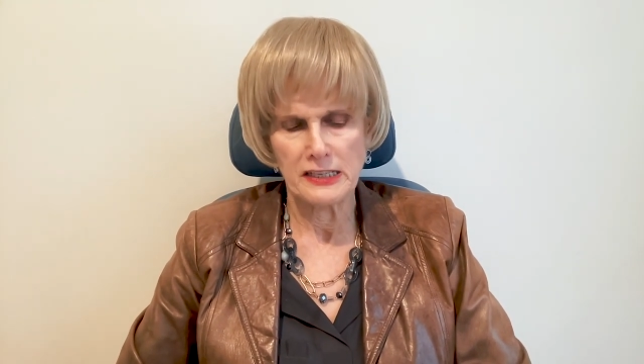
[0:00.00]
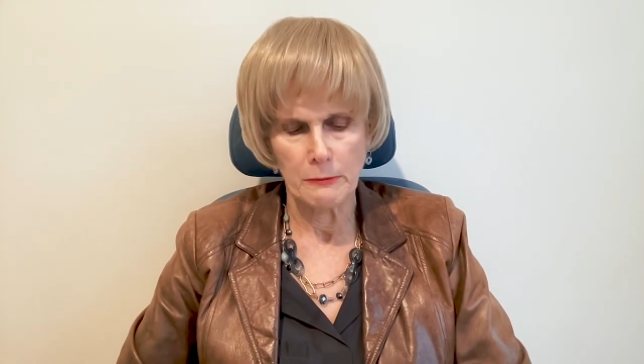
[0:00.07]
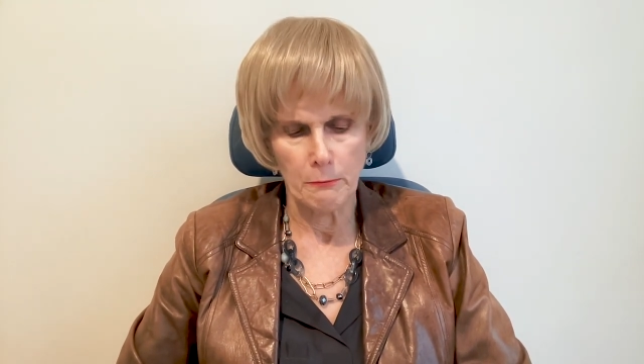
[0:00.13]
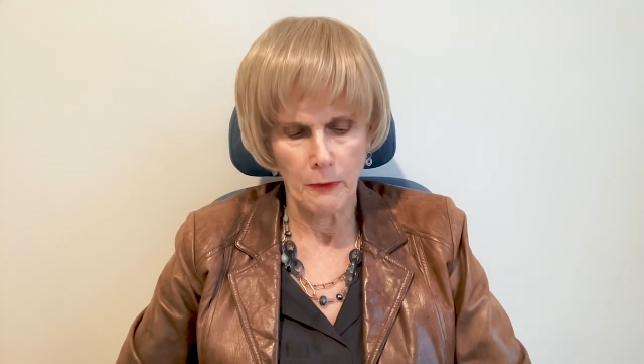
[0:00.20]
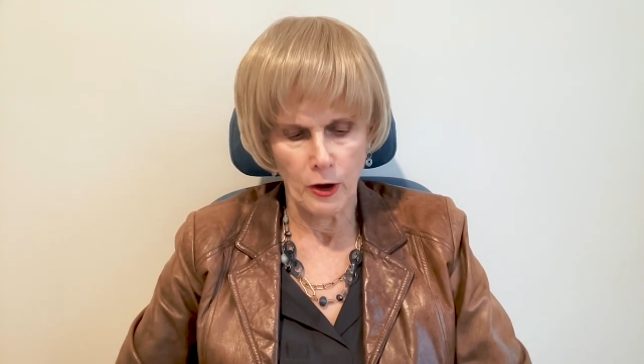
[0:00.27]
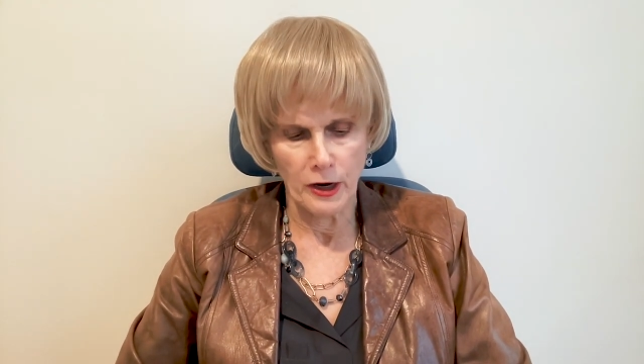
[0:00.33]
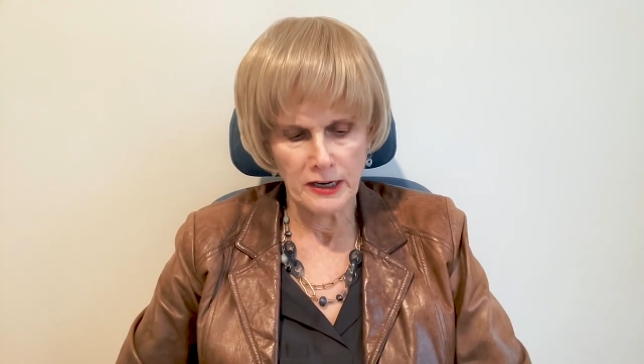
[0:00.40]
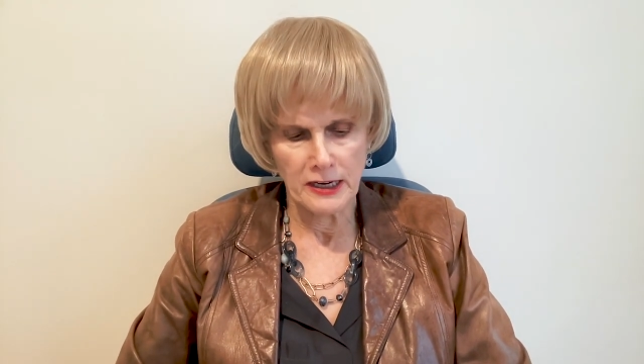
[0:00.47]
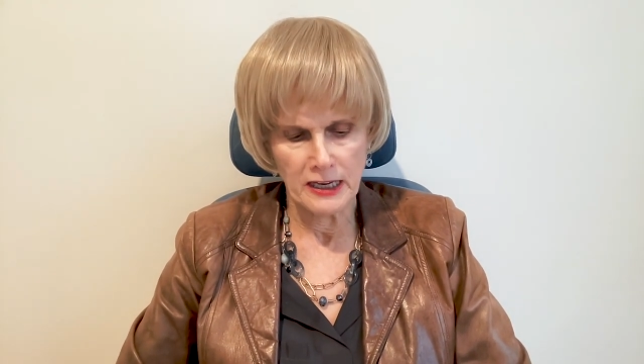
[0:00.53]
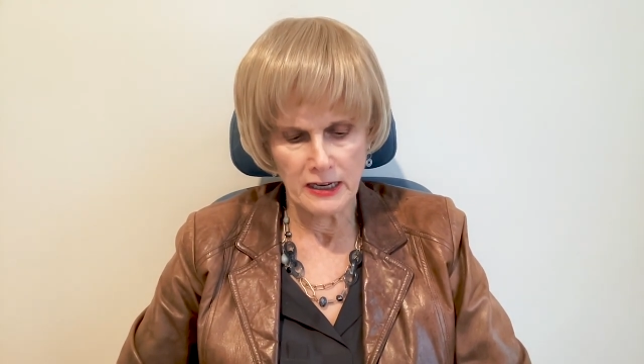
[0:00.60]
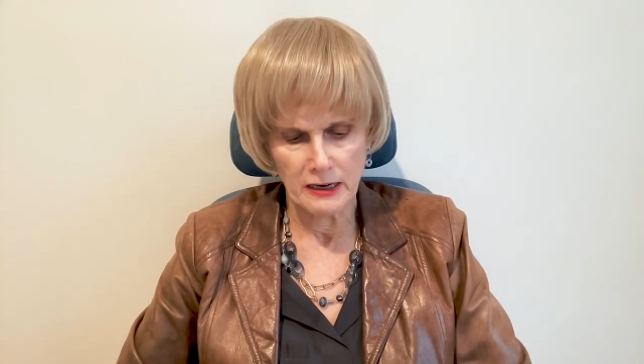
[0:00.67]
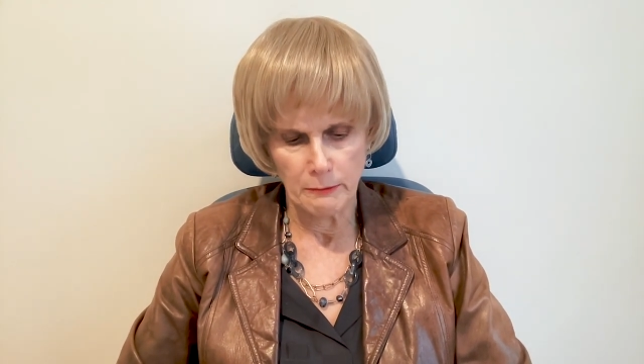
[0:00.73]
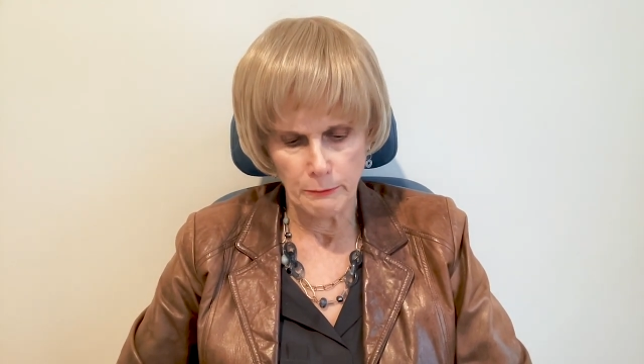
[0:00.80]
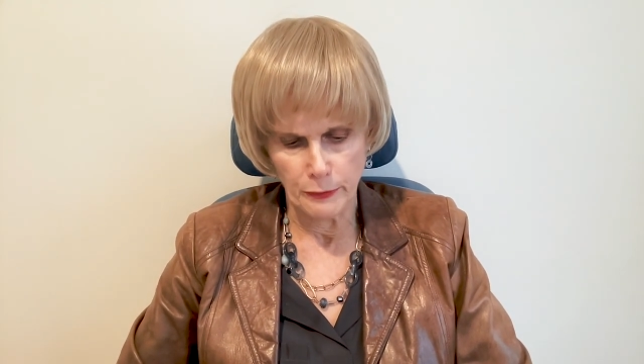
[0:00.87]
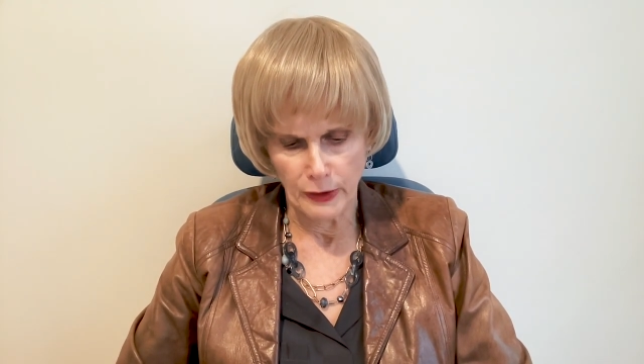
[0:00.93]
to
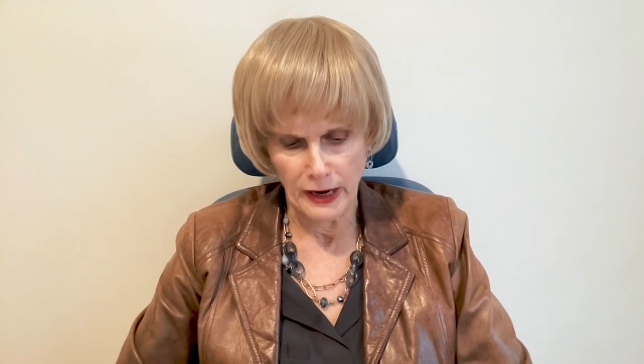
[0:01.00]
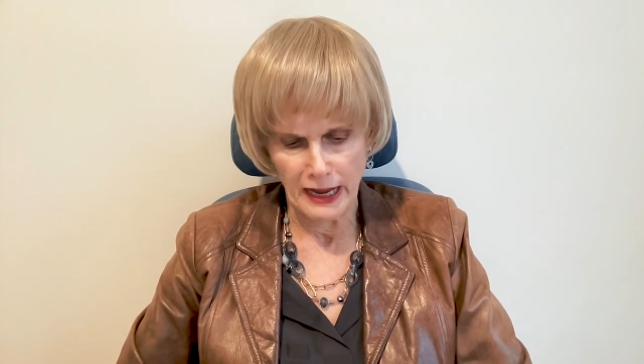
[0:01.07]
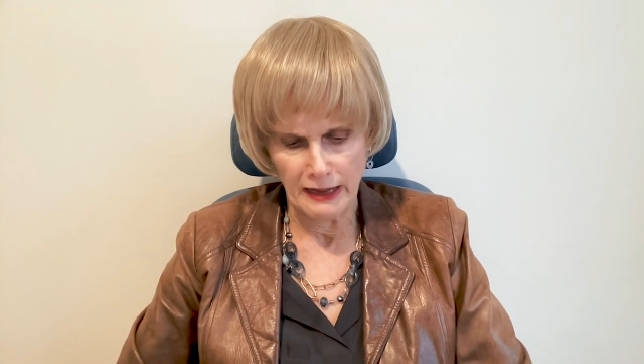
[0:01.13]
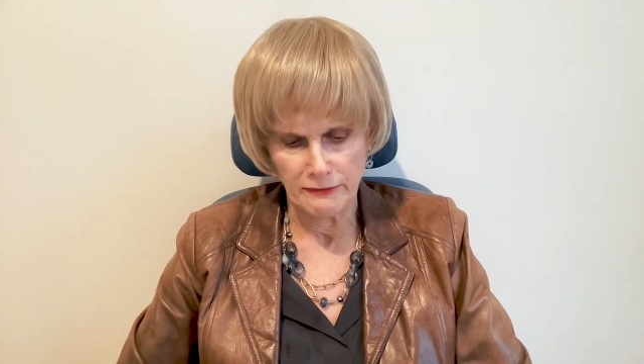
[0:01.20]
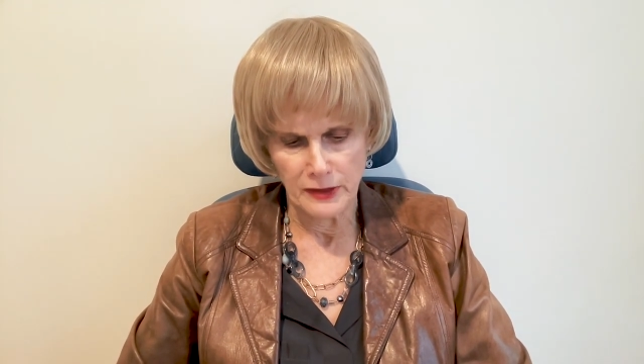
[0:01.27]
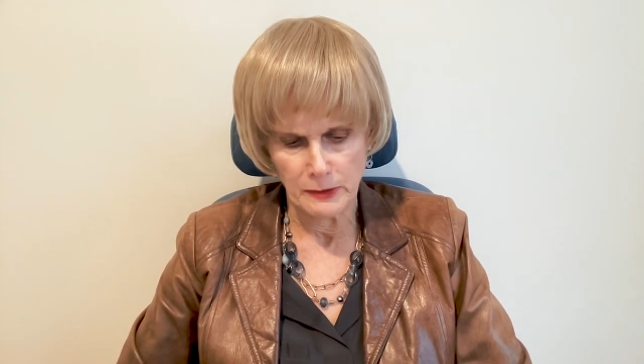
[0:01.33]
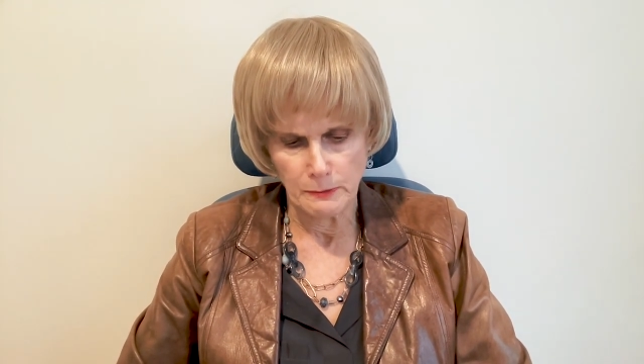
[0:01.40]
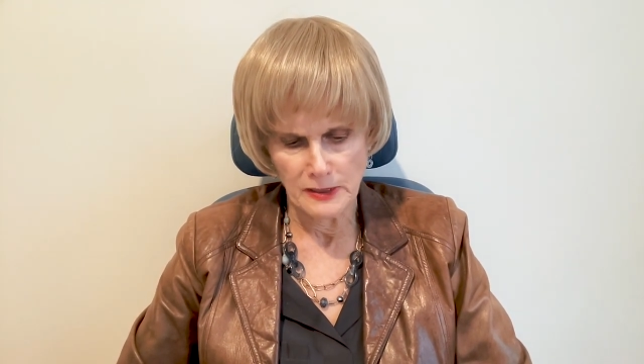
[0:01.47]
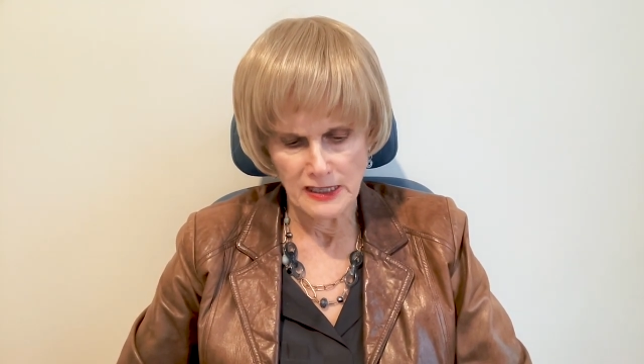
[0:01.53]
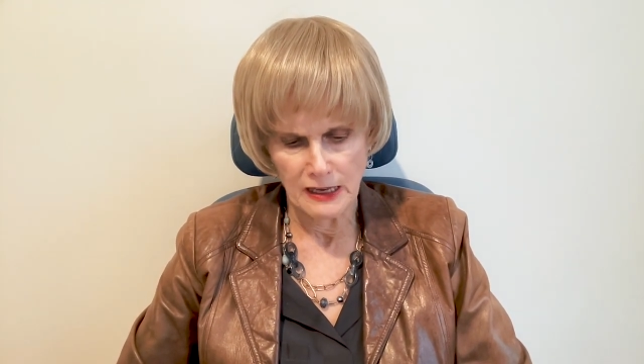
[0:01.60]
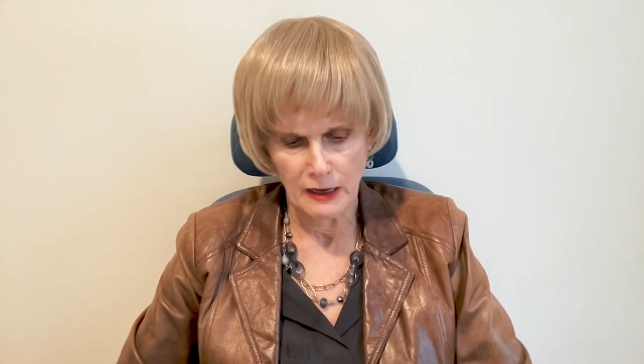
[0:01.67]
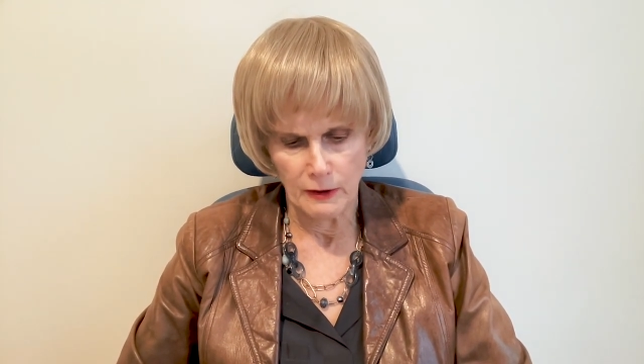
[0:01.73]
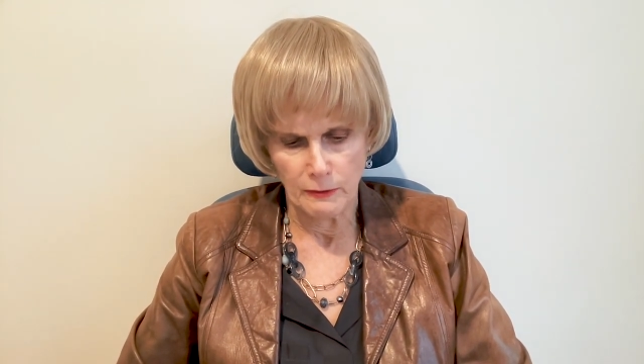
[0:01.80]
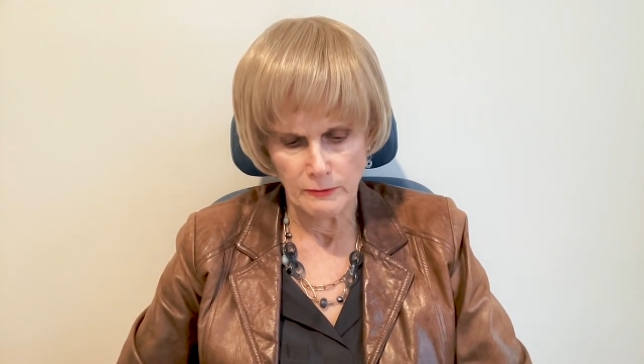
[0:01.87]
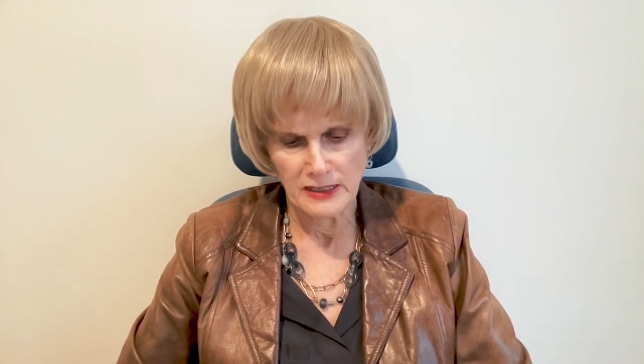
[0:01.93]
market and brand
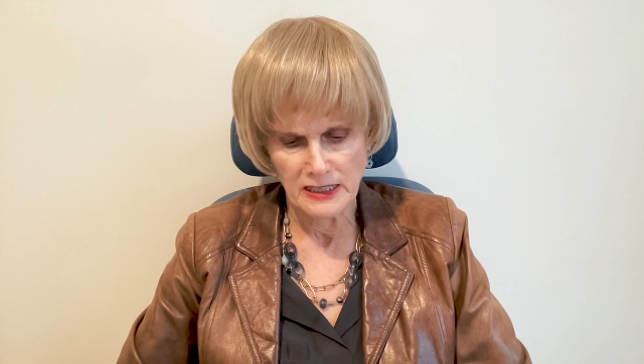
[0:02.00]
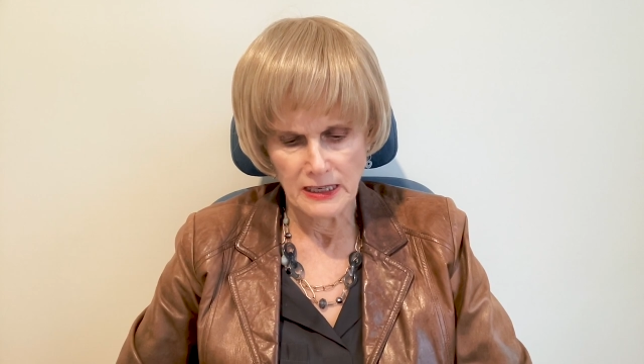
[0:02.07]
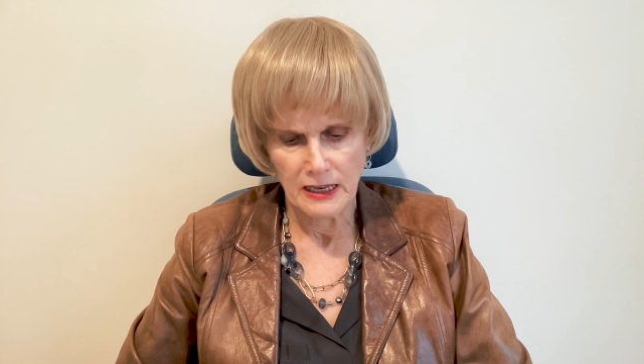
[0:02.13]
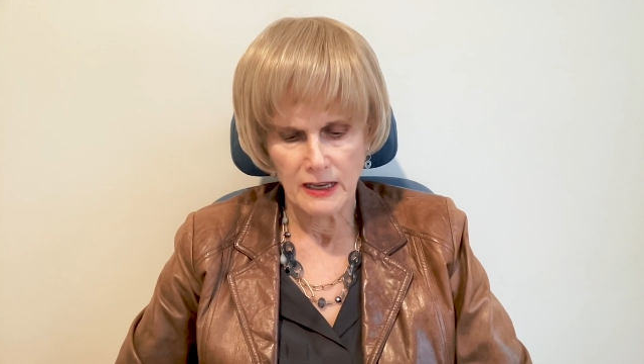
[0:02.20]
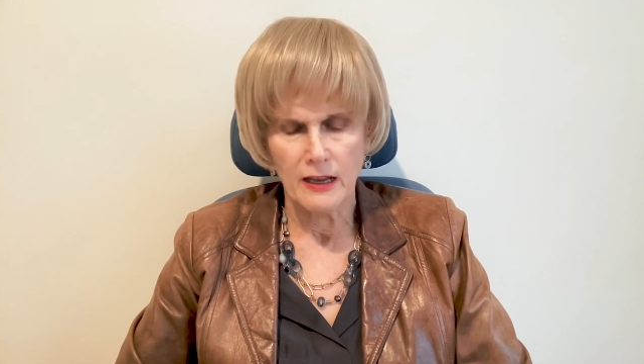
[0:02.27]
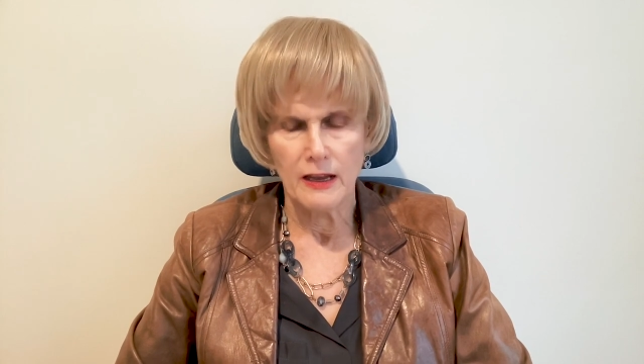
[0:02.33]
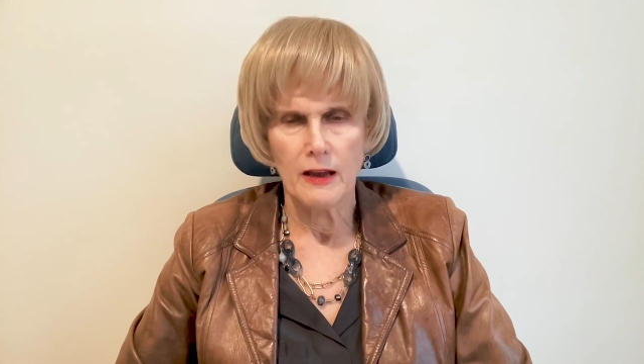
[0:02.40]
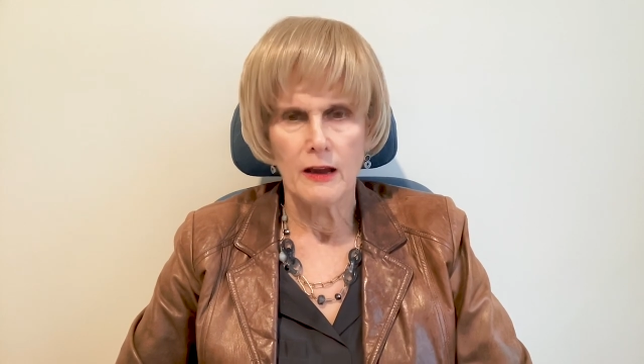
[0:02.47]
themselves.